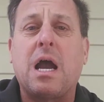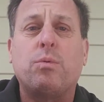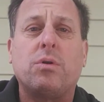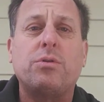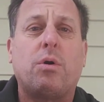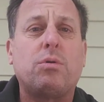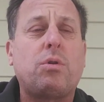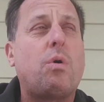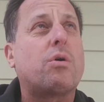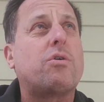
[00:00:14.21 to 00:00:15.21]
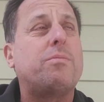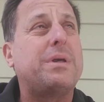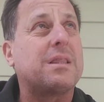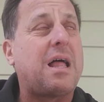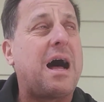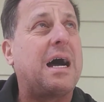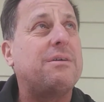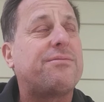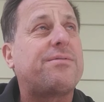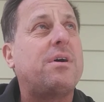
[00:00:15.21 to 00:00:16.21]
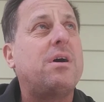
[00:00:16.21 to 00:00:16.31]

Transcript: I will no longer be live